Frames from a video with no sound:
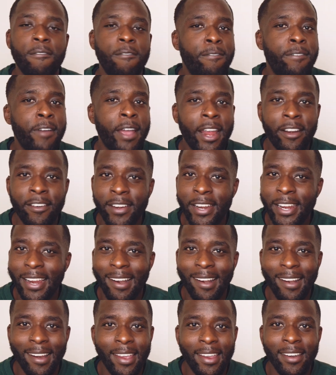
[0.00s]
Very
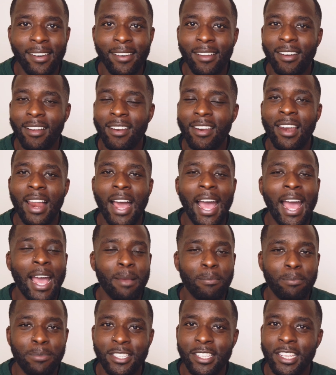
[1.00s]
clean,
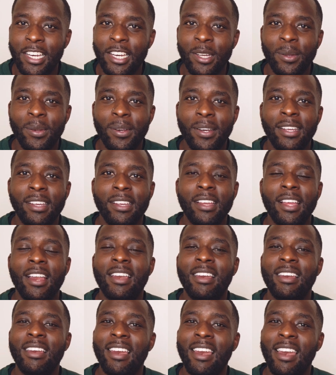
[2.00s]
absolutely
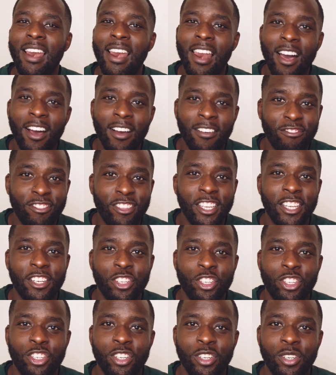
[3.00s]
love
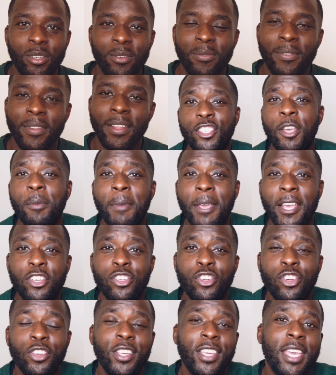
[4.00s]
this shoe. So
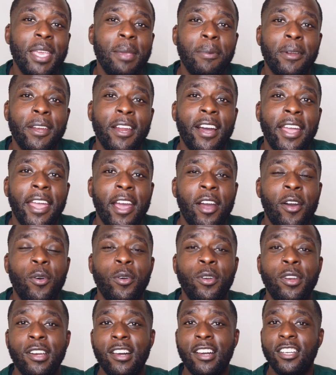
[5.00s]
make sure you keep an eye
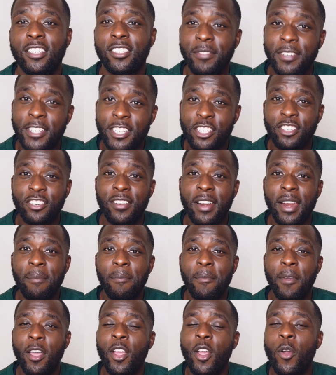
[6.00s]
out on the likes of
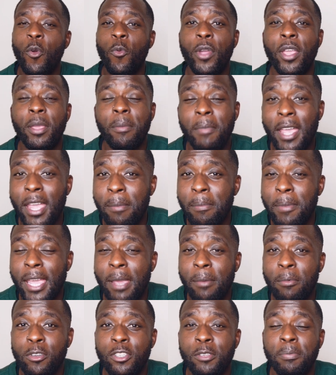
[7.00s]
Instagram, where you may
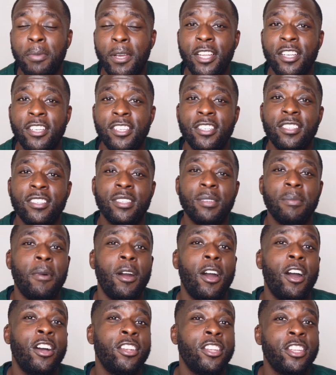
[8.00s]
be able to purchase
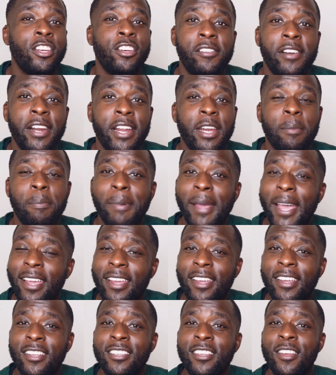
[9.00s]
some under the radar
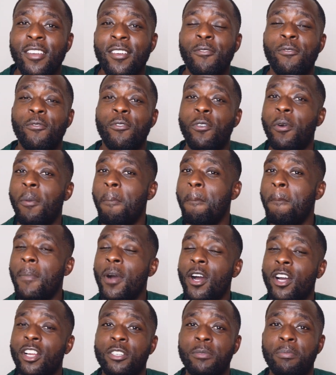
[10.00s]
bangers for a
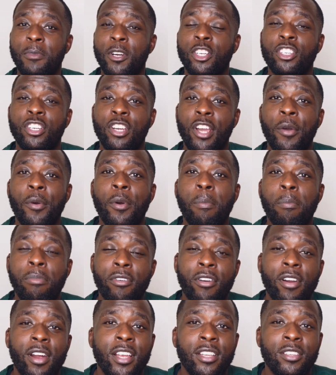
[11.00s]
much lower
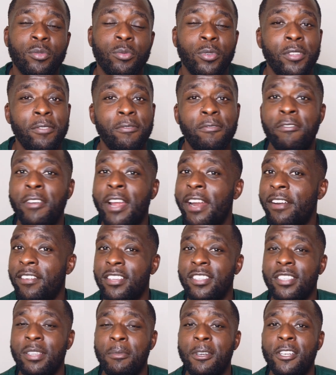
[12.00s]
price with a
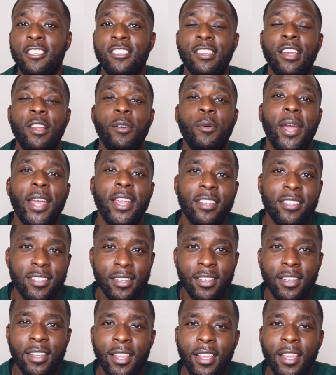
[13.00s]
very similar silhouette.